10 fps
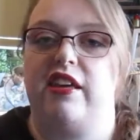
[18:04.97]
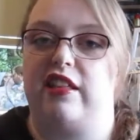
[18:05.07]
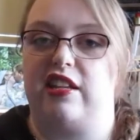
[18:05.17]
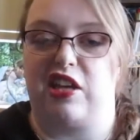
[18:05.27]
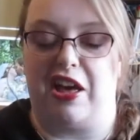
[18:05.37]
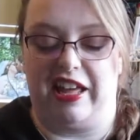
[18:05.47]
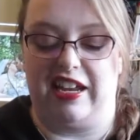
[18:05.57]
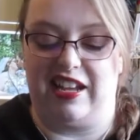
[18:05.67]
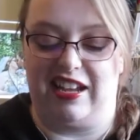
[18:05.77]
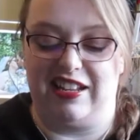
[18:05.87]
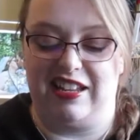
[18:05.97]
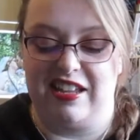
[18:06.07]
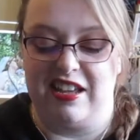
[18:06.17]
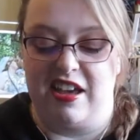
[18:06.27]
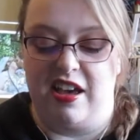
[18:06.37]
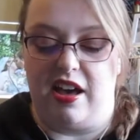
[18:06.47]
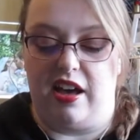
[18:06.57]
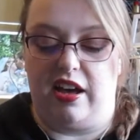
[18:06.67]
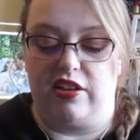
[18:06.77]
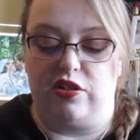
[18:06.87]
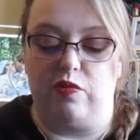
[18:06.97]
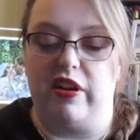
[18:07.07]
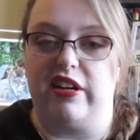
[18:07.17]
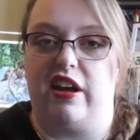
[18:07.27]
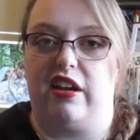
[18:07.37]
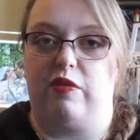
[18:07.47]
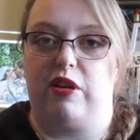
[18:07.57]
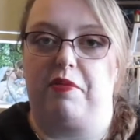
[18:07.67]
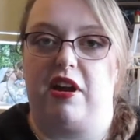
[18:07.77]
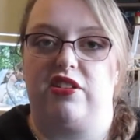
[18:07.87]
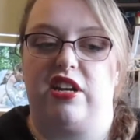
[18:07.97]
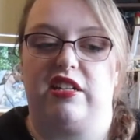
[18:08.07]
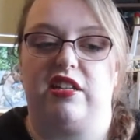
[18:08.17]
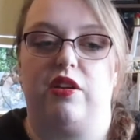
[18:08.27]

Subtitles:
That's all I need. Do 1 colorwork project.